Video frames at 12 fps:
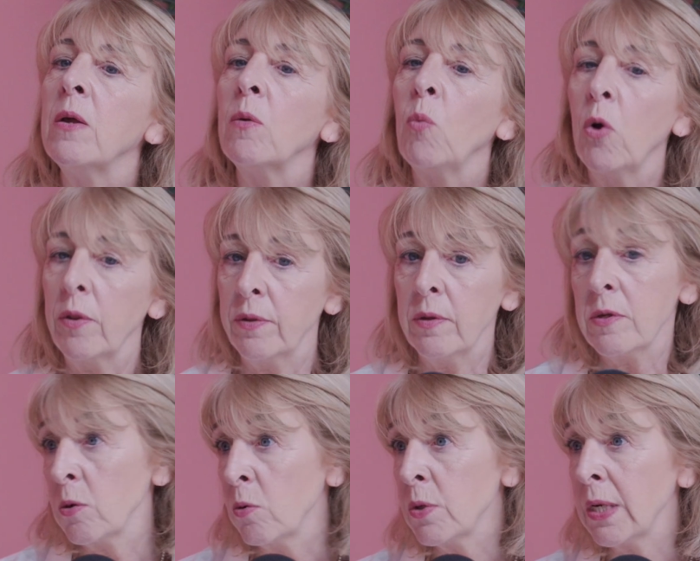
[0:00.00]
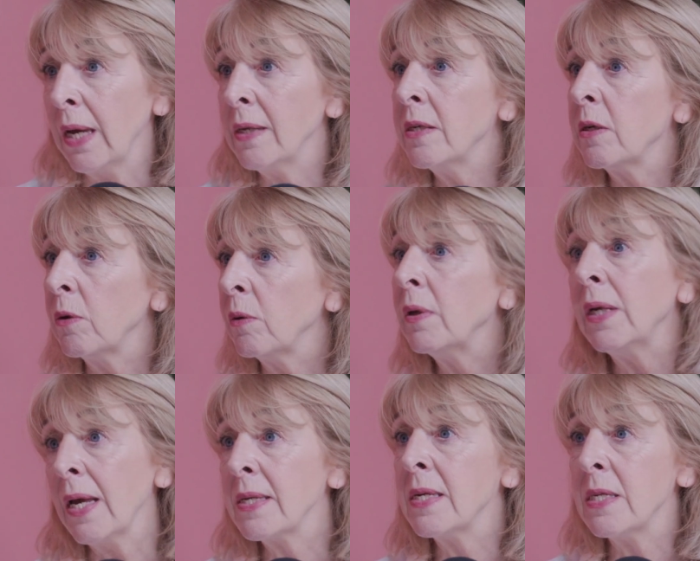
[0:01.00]
what schools can do,
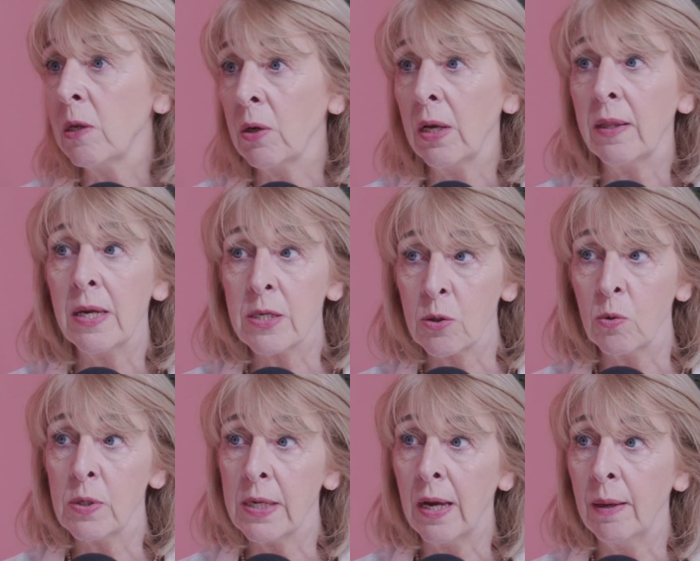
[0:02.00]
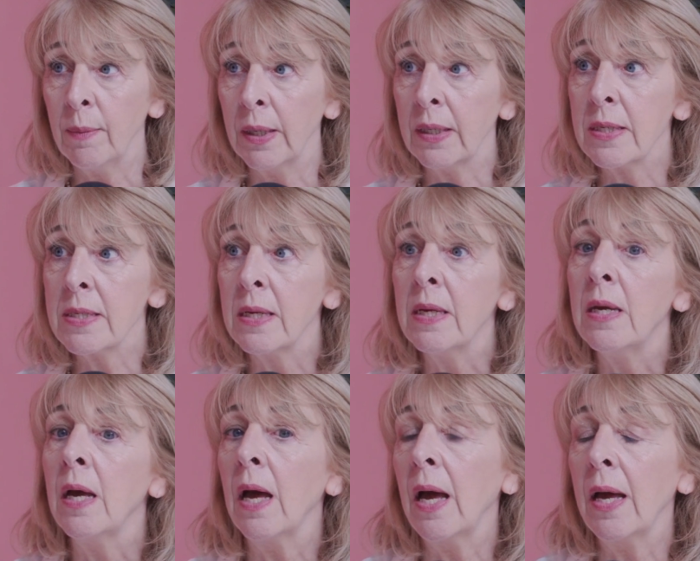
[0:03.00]
yes, is look at their school timings. Yeah.
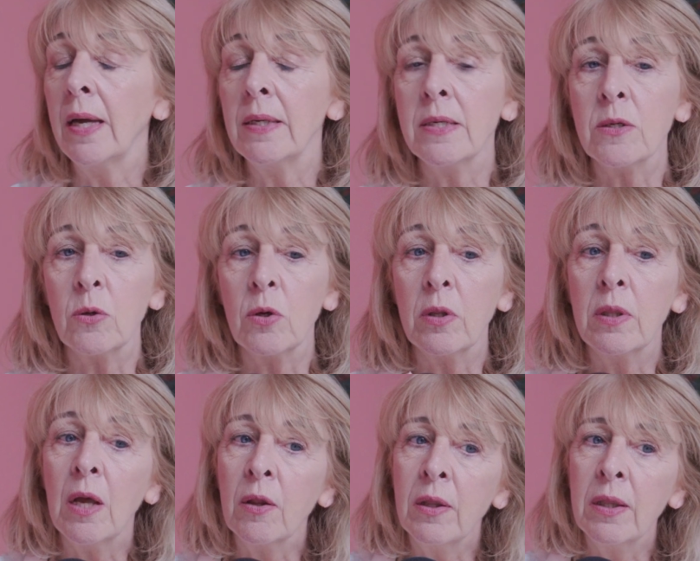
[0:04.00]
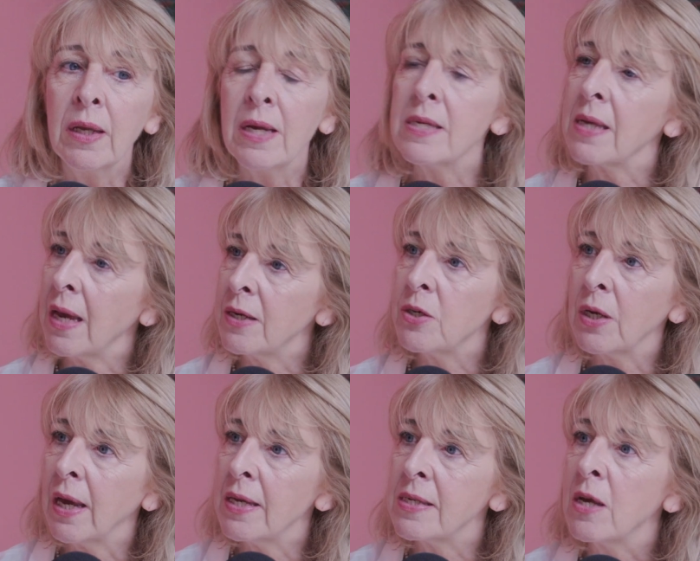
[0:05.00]
And the other thing is
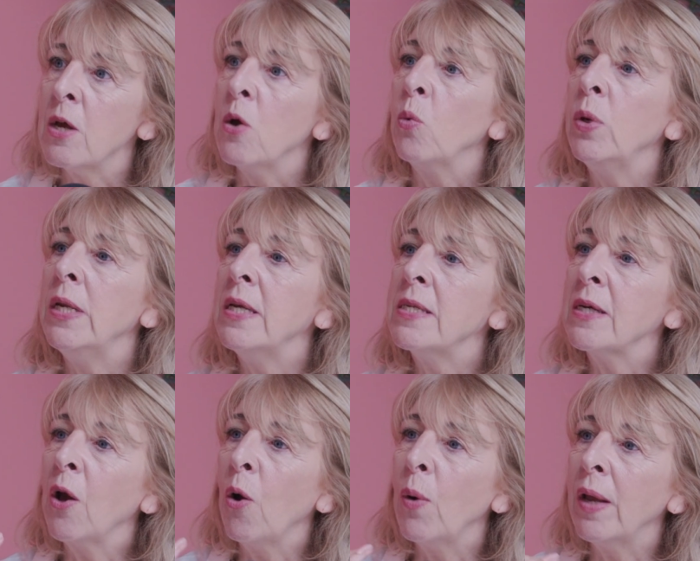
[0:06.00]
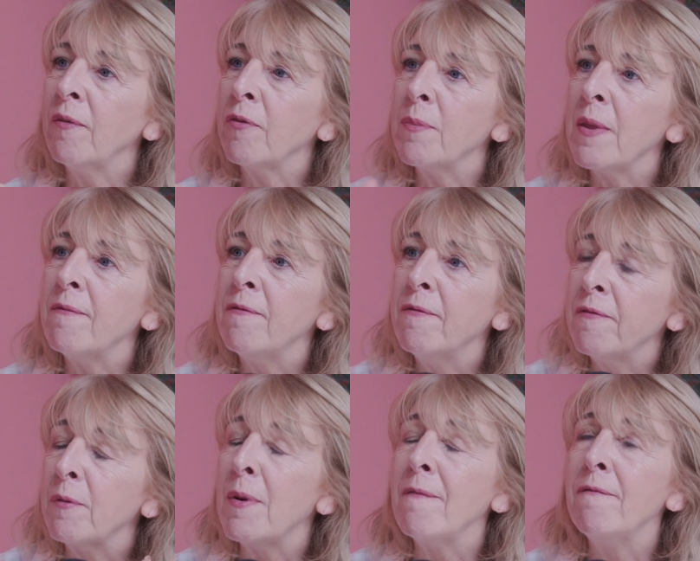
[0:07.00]
educate. We need to go in
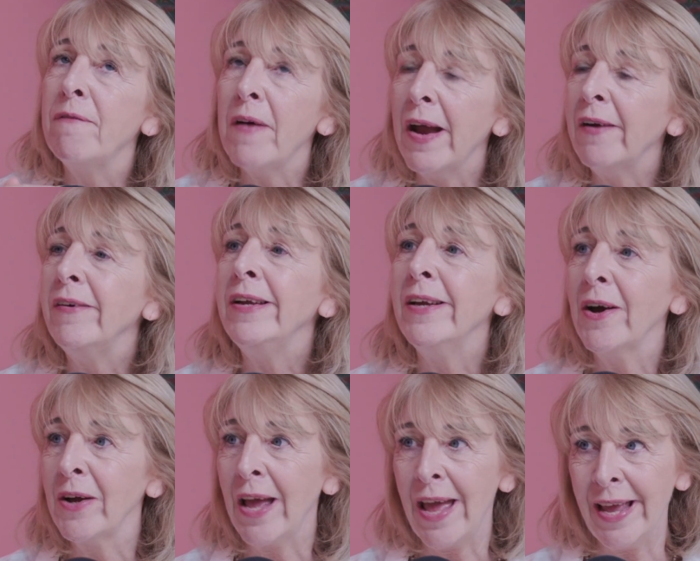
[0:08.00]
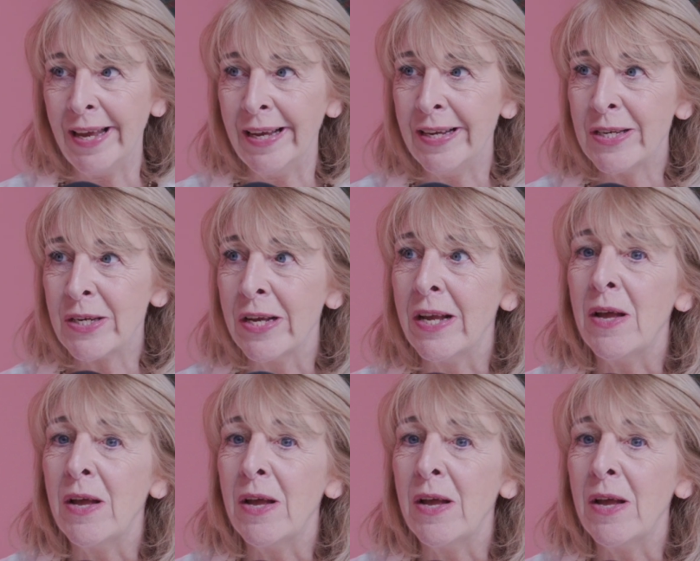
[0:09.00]
from a very young age.